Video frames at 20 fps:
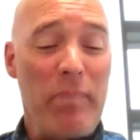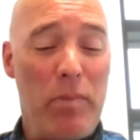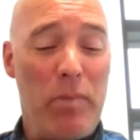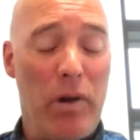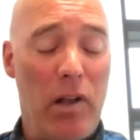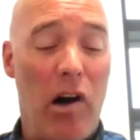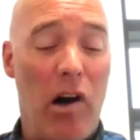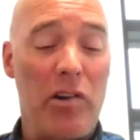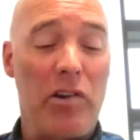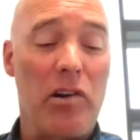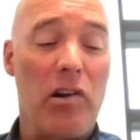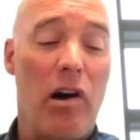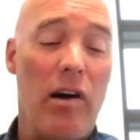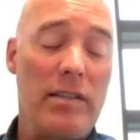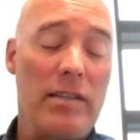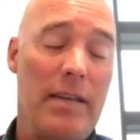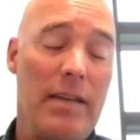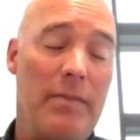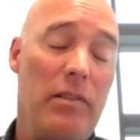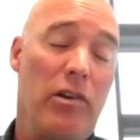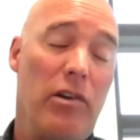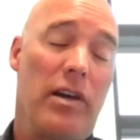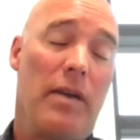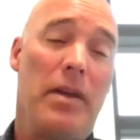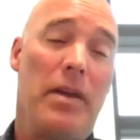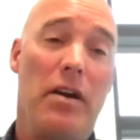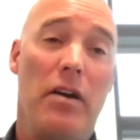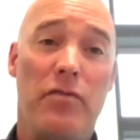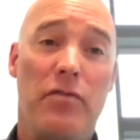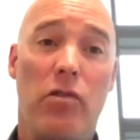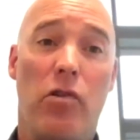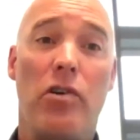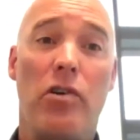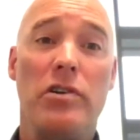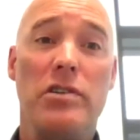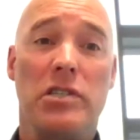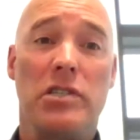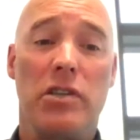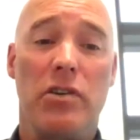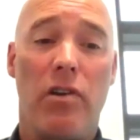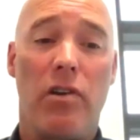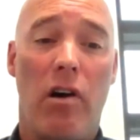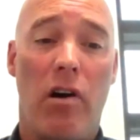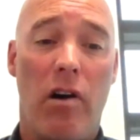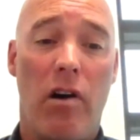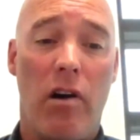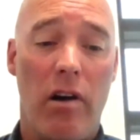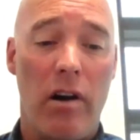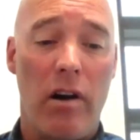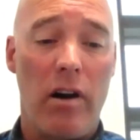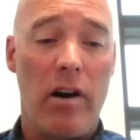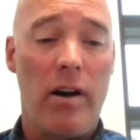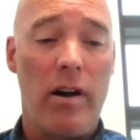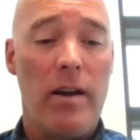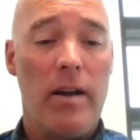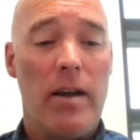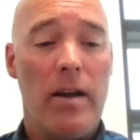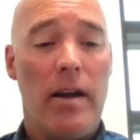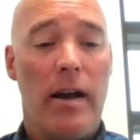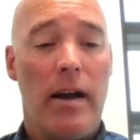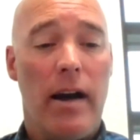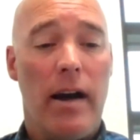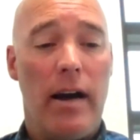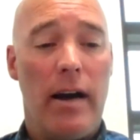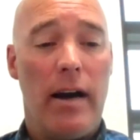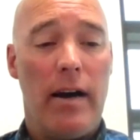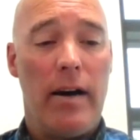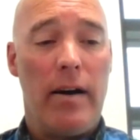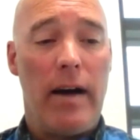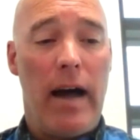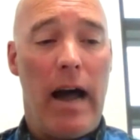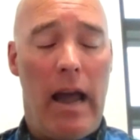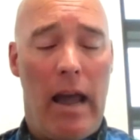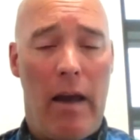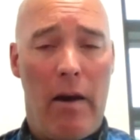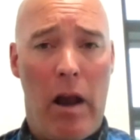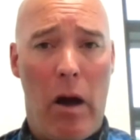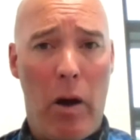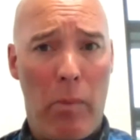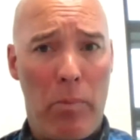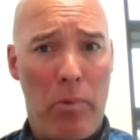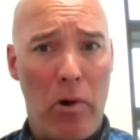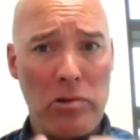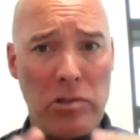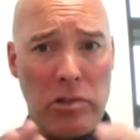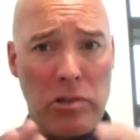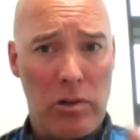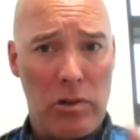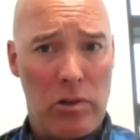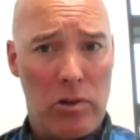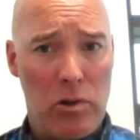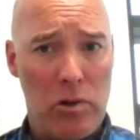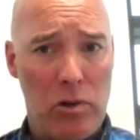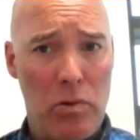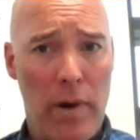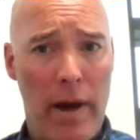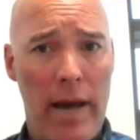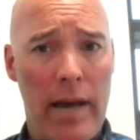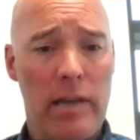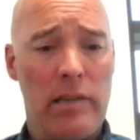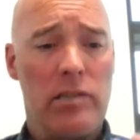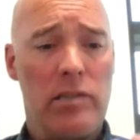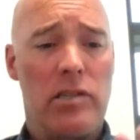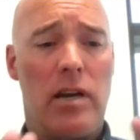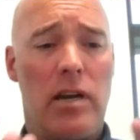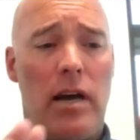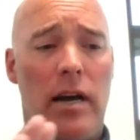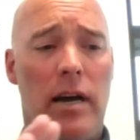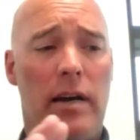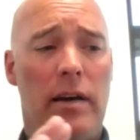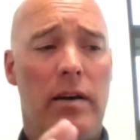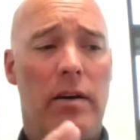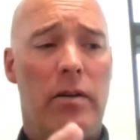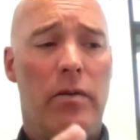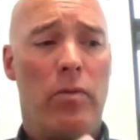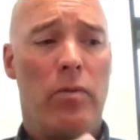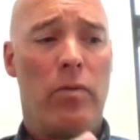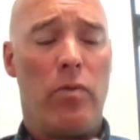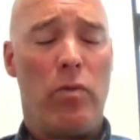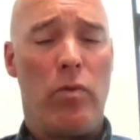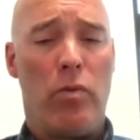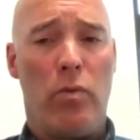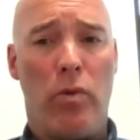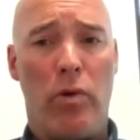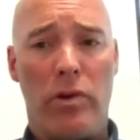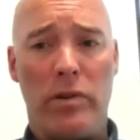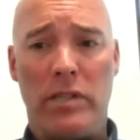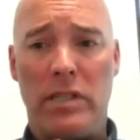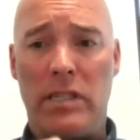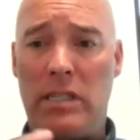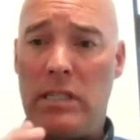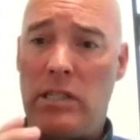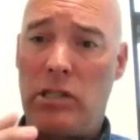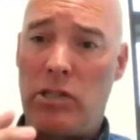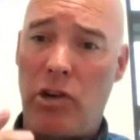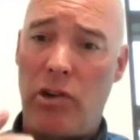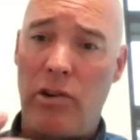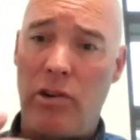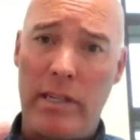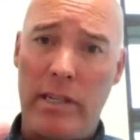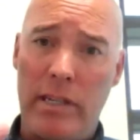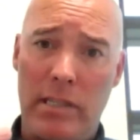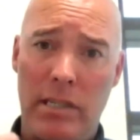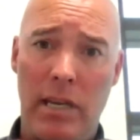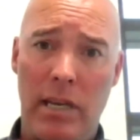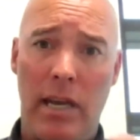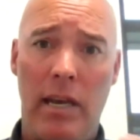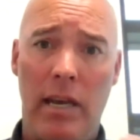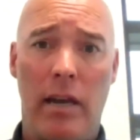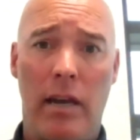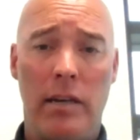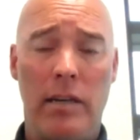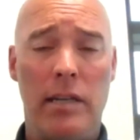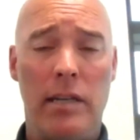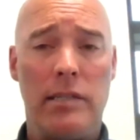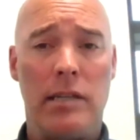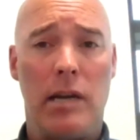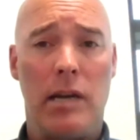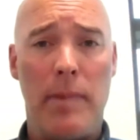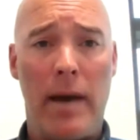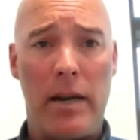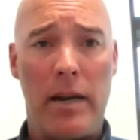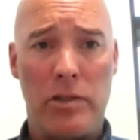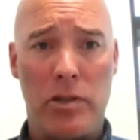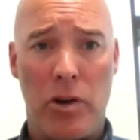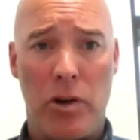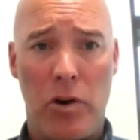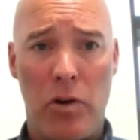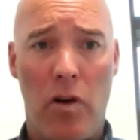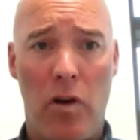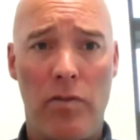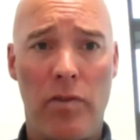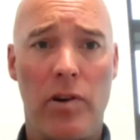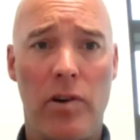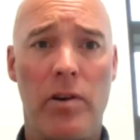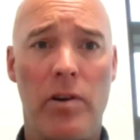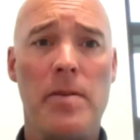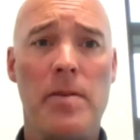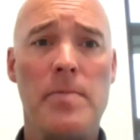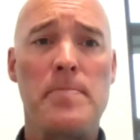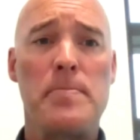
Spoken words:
Well, all in all, I'd say, look, I mean, of course, there are, and I would approach it two ways. We're certainly seeing a decent amount of turnover